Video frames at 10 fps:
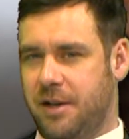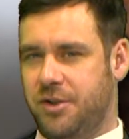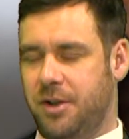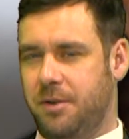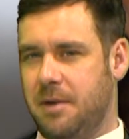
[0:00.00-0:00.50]

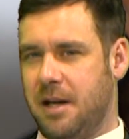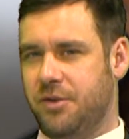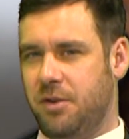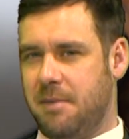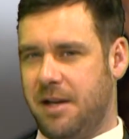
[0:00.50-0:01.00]
as
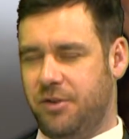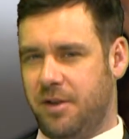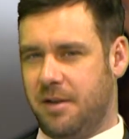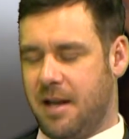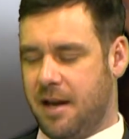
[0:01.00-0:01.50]
you
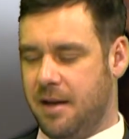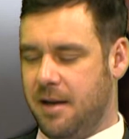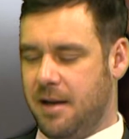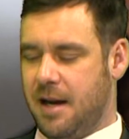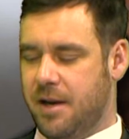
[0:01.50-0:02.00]
mentioned there
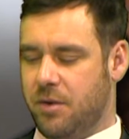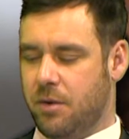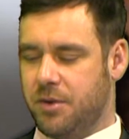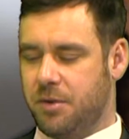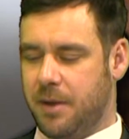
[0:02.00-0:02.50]
in
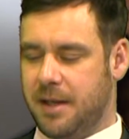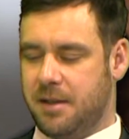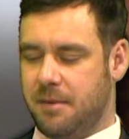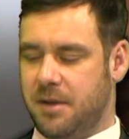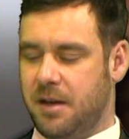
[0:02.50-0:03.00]
your tweet.
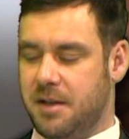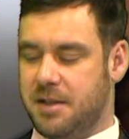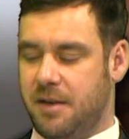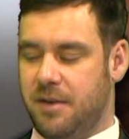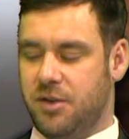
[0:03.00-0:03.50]
And we'd last
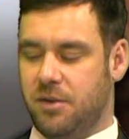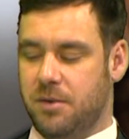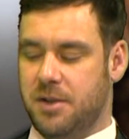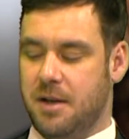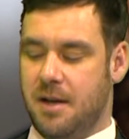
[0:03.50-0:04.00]
seen this
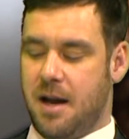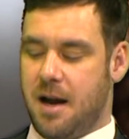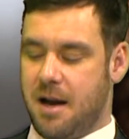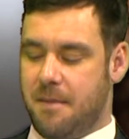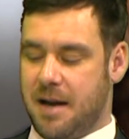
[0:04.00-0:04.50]
horse
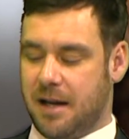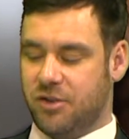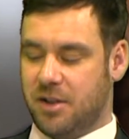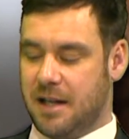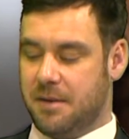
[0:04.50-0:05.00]

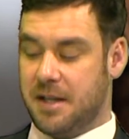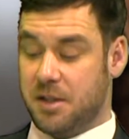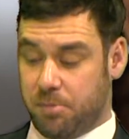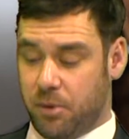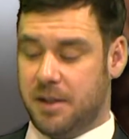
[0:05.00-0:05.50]
actually
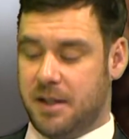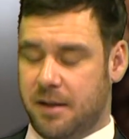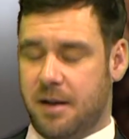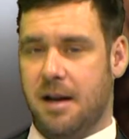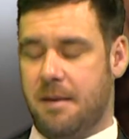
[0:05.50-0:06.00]

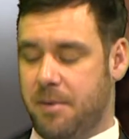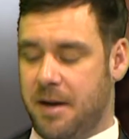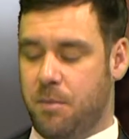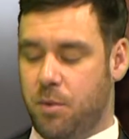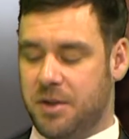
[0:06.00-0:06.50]
disappointed, but
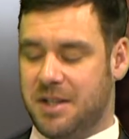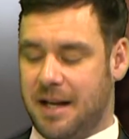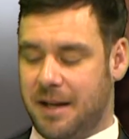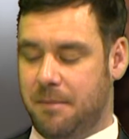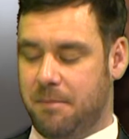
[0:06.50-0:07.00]
it was
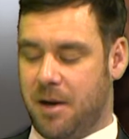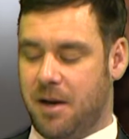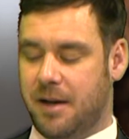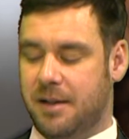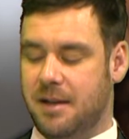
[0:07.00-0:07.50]
second
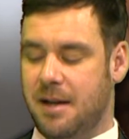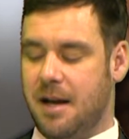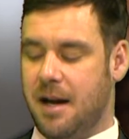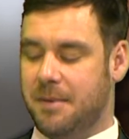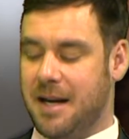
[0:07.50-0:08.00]
behind
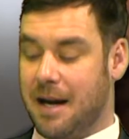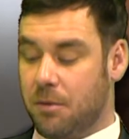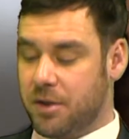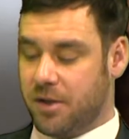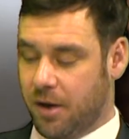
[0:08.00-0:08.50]

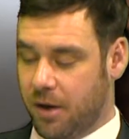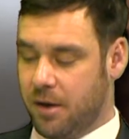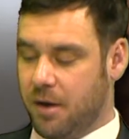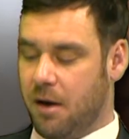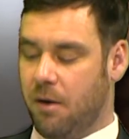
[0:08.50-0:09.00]
Calder
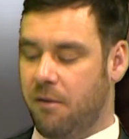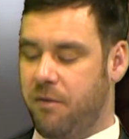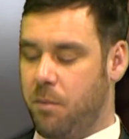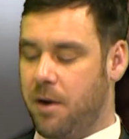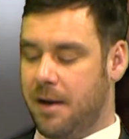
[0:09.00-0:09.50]
of
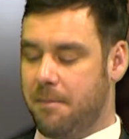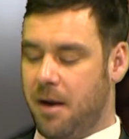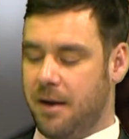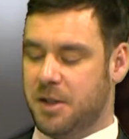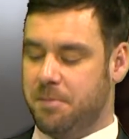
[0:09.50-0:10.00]
Willie
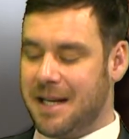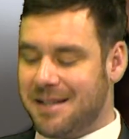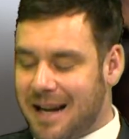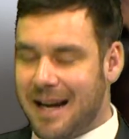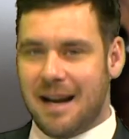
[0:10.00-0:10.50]
Mullins,
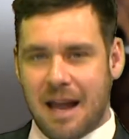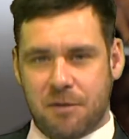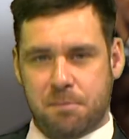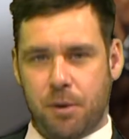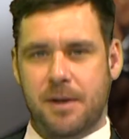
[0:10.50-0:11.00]
beaten 8
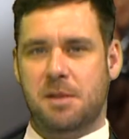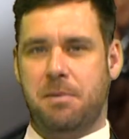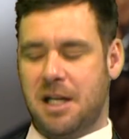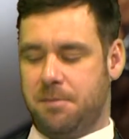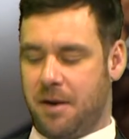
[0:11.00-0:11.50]
lengths, put in his
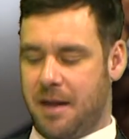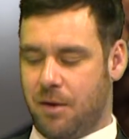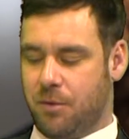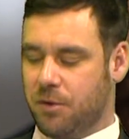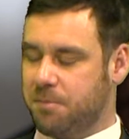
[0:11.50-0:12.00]
place by that
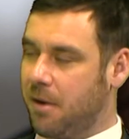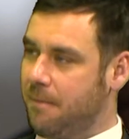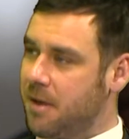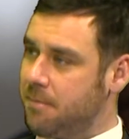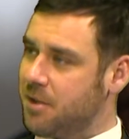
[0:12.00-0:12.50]
horse. But
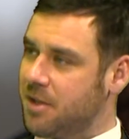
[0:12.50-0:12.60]
I must